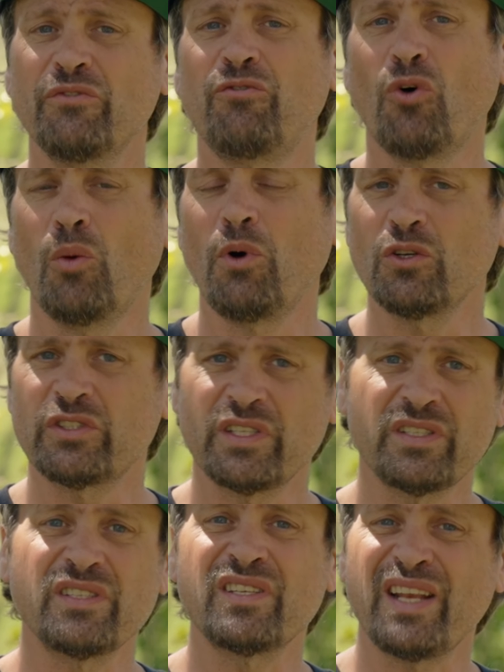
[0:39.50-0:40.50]
and foremost,
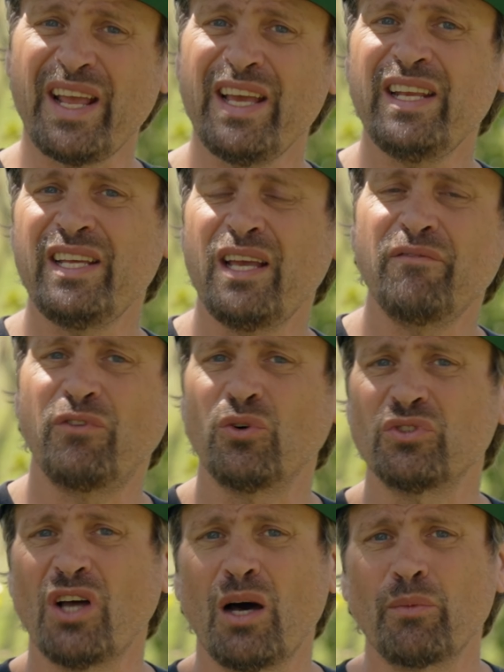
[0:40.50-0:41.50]
this is an
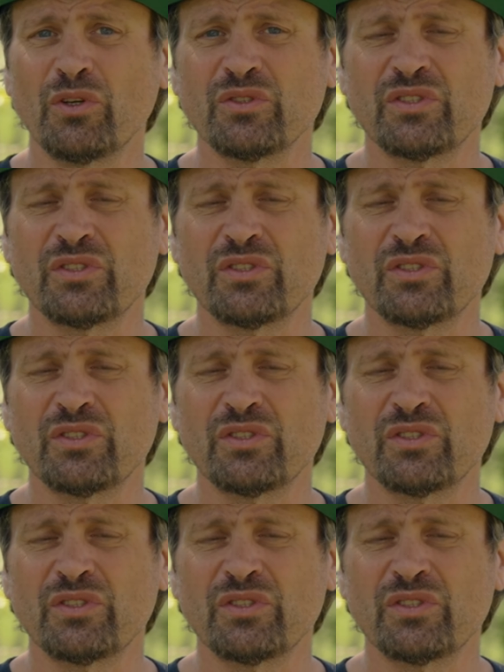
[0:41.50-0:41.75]
88-volt nominal